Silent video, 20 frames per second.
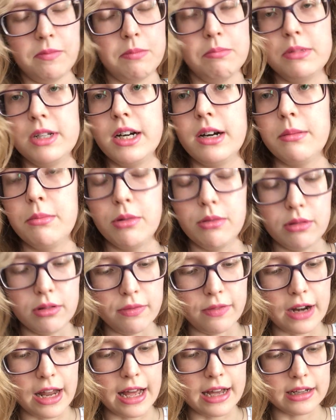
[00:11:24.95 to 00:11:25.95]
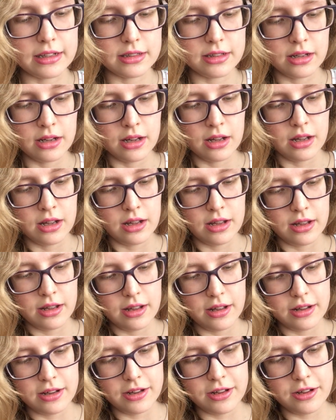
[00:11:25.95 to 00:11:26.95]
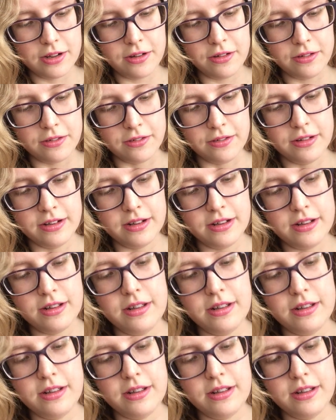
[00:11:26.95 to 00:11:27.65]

I'm terrible with flags. Cool.